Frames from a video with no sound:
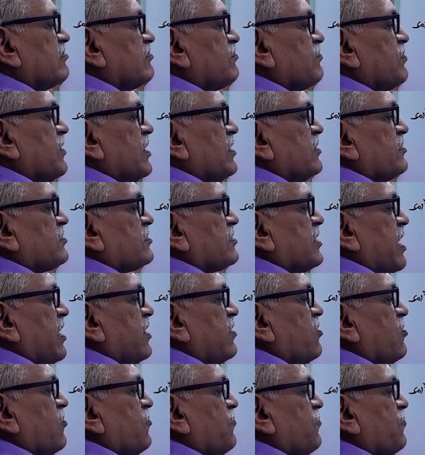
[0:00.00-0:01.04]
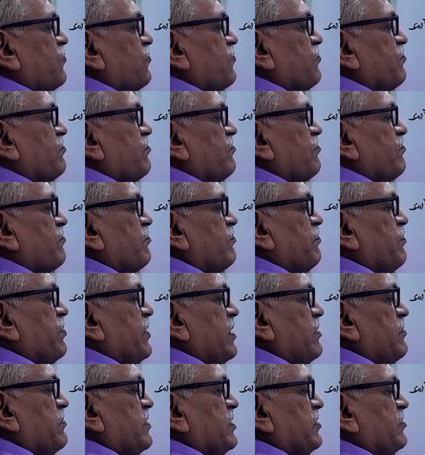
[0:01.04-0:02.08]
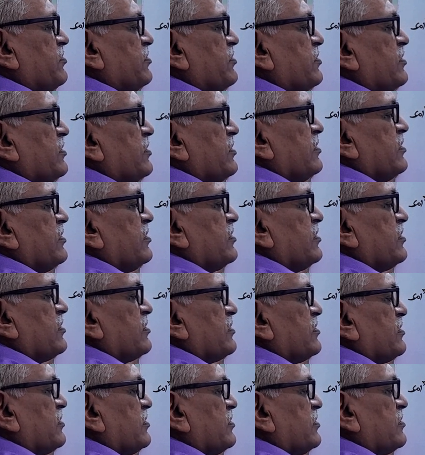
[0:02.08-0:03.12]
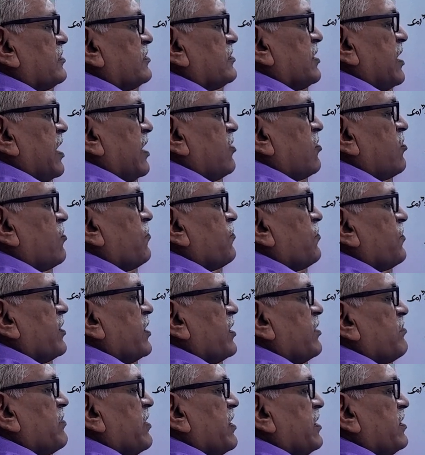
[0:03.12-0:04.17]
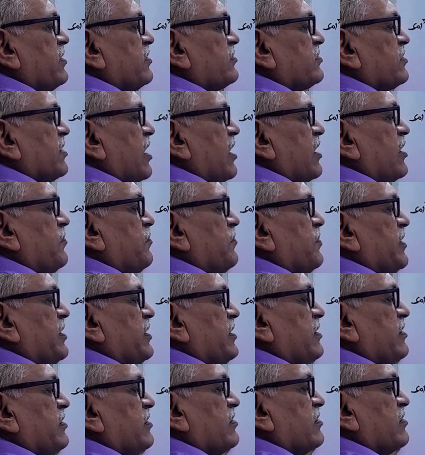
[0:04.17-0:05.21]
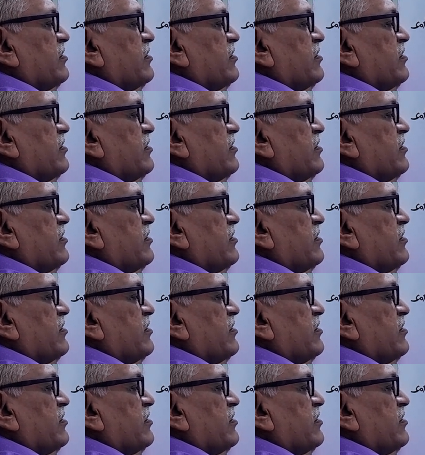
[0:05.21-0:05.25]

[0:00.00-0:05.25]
plus tan of b means tan of a minus ib,